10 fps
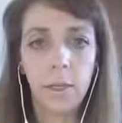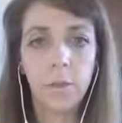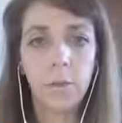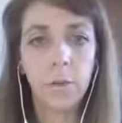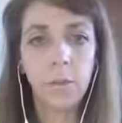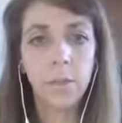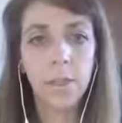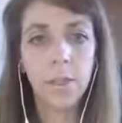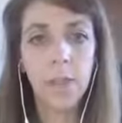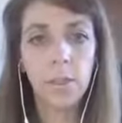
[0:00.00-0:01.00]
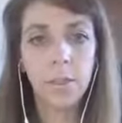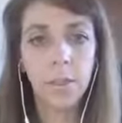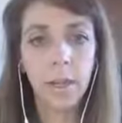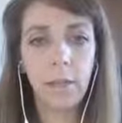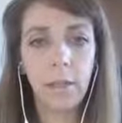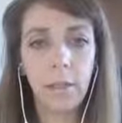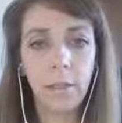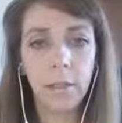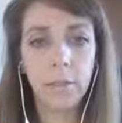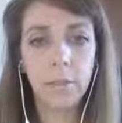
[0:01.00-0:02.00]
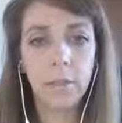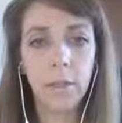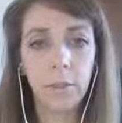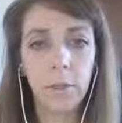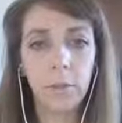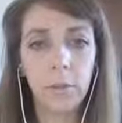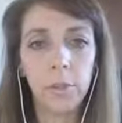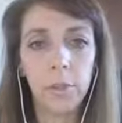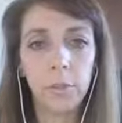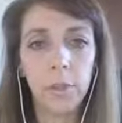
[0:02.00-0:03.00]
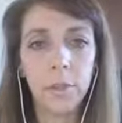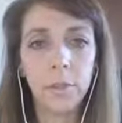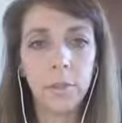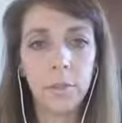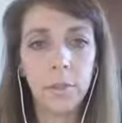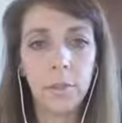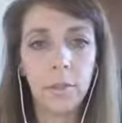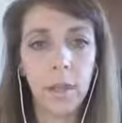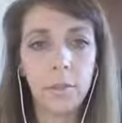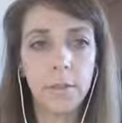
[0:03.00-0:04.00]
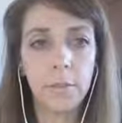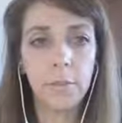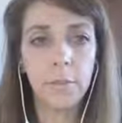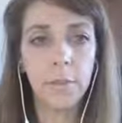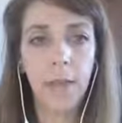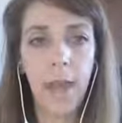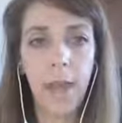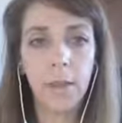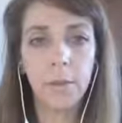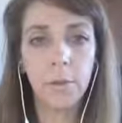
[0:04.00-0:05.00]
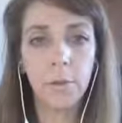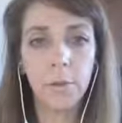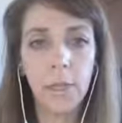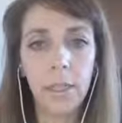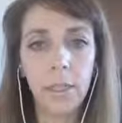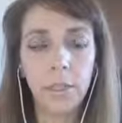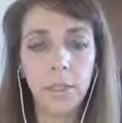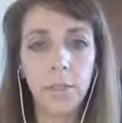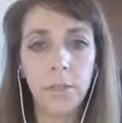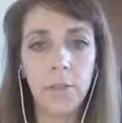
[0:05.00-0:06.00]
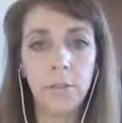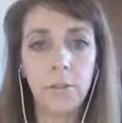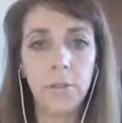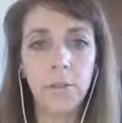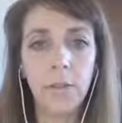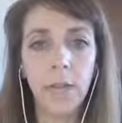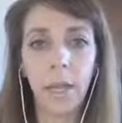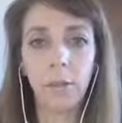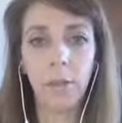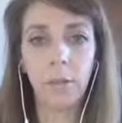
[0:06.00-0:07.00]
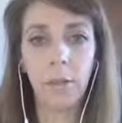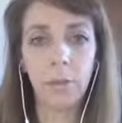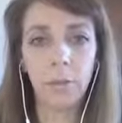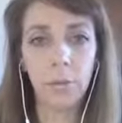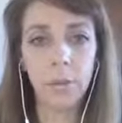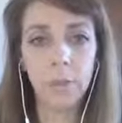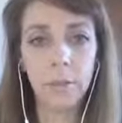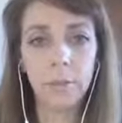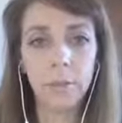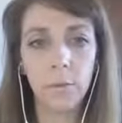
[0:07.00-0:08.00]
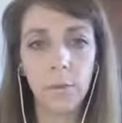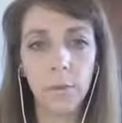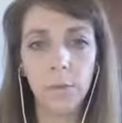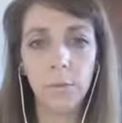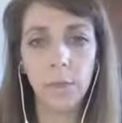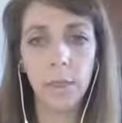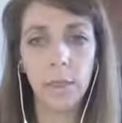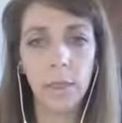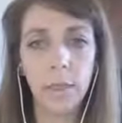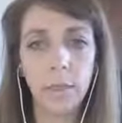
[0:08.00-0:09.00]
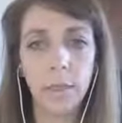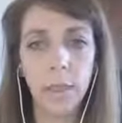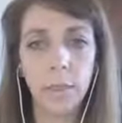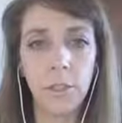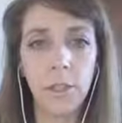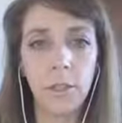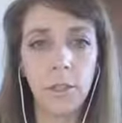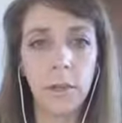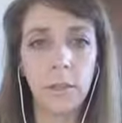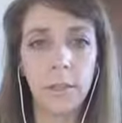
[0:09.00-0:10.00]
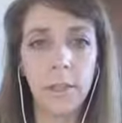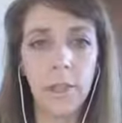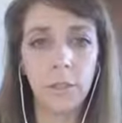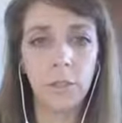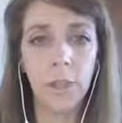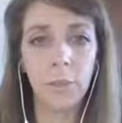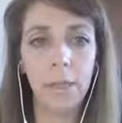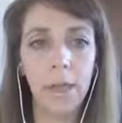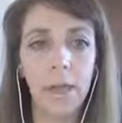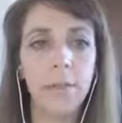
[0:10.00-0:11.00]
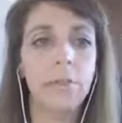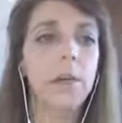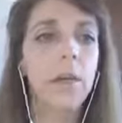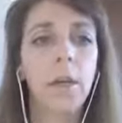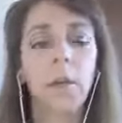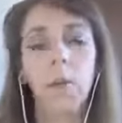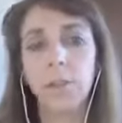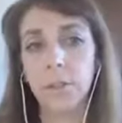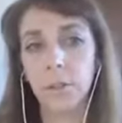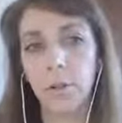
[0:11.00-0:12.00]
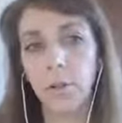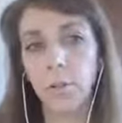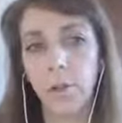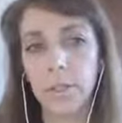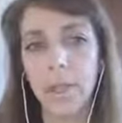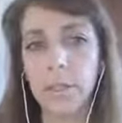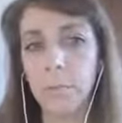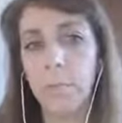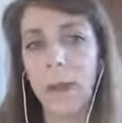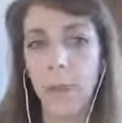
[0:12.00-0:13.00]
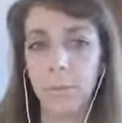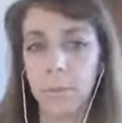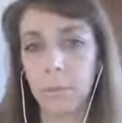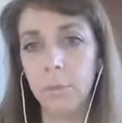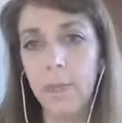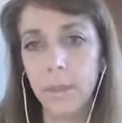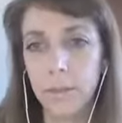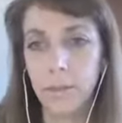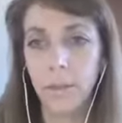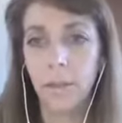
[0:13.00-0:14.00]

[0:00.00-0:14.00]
So she's got listed out here some of her cookbooks. She's got some ads that are running. She's also using Amazon Associates with affiliate links, and it's called Native Shopping Ads, which is where it says My Amazon Picks.